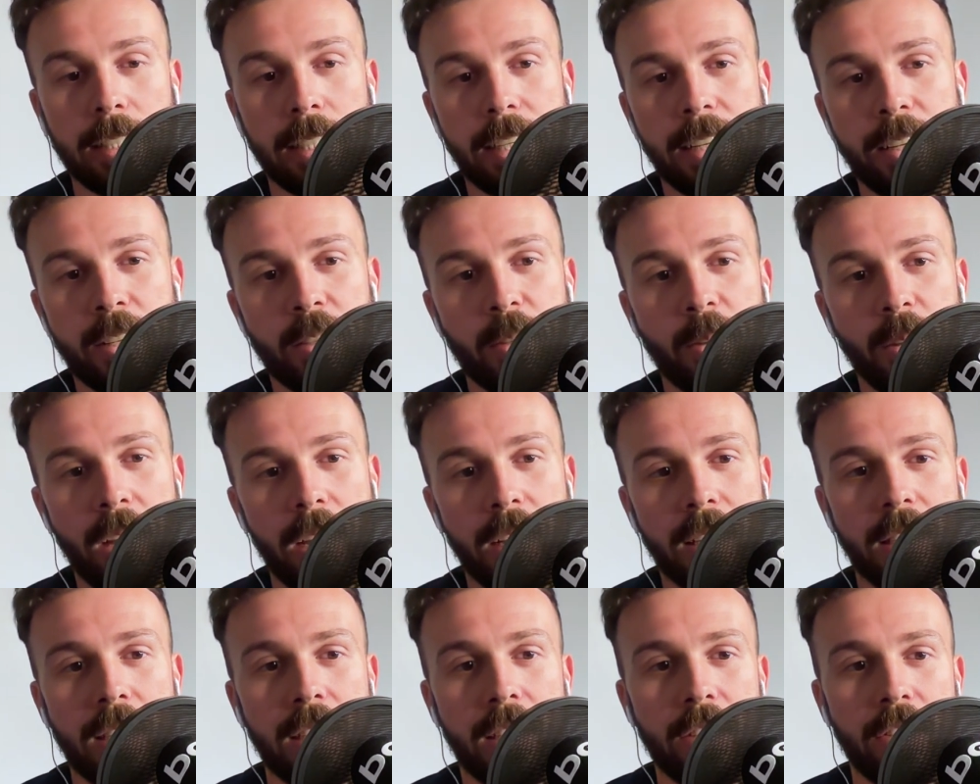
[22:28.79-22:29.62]
So
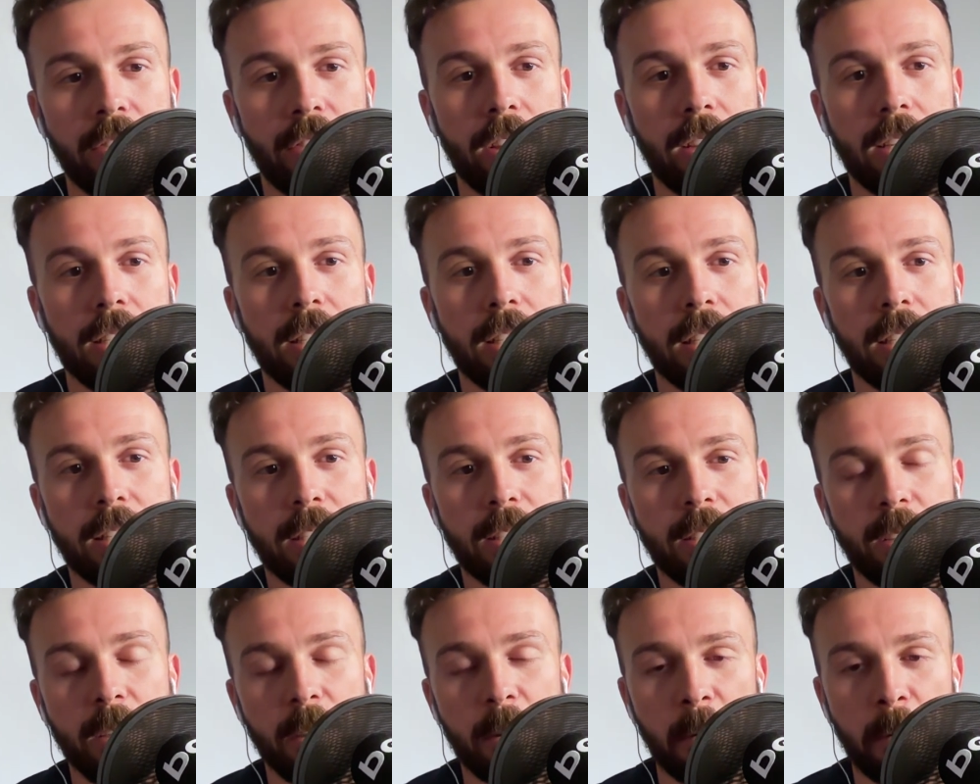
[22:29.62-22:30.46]
that's interesting.
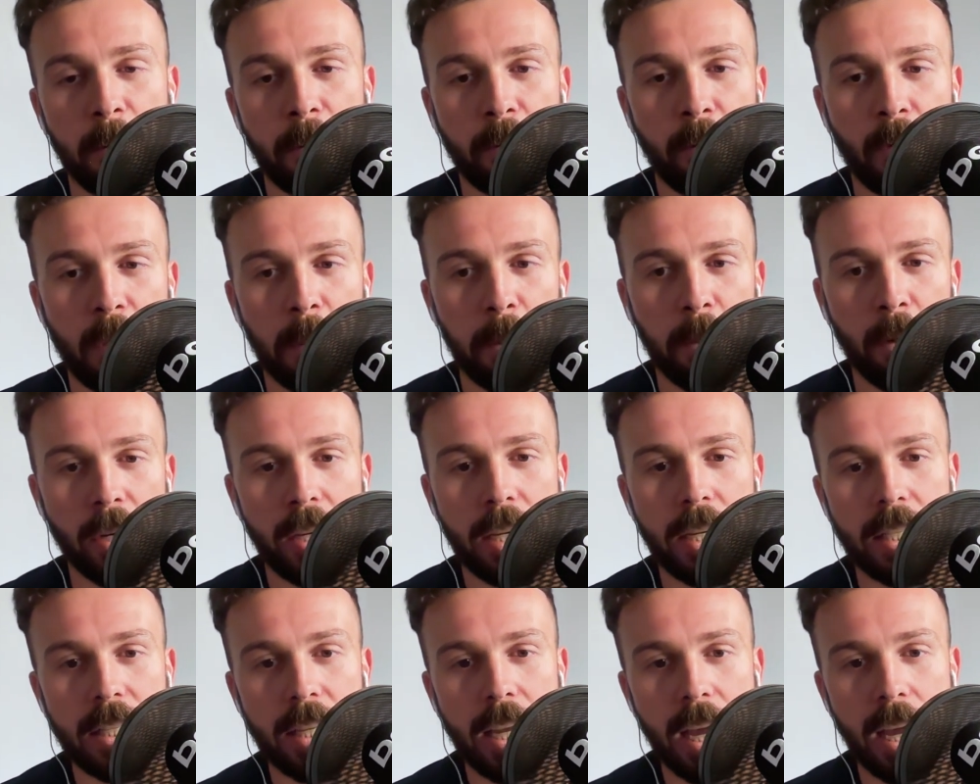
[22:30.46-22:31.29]
So the
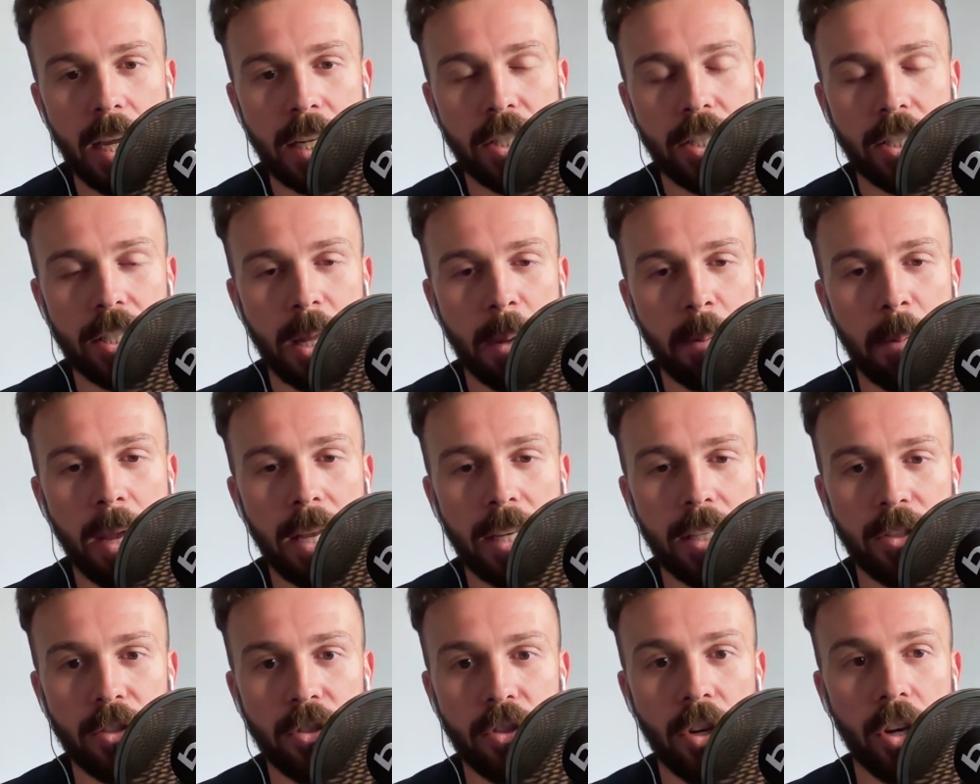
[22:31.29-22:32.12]
bookies are hedging their
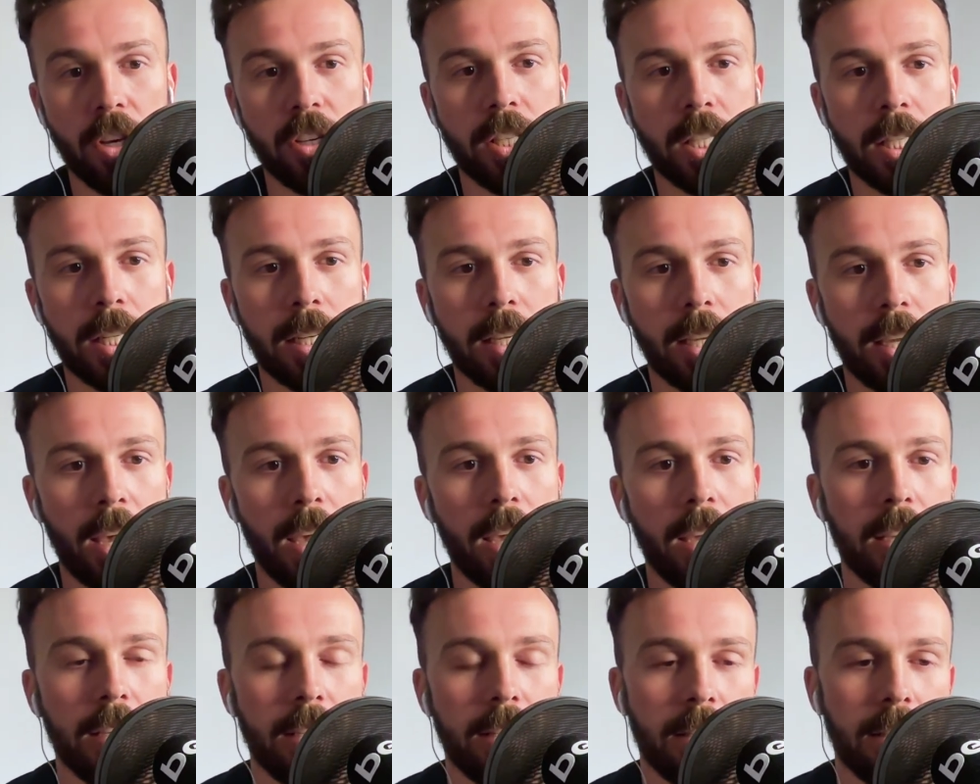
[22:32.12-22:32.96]
bets just in
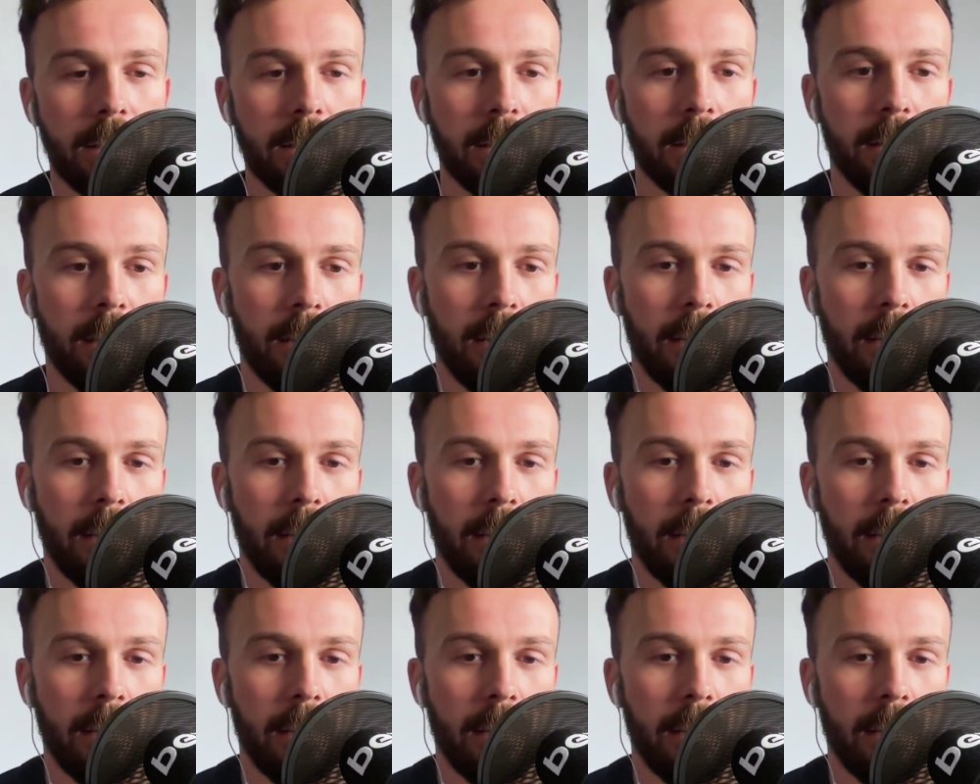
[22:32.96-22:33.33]
case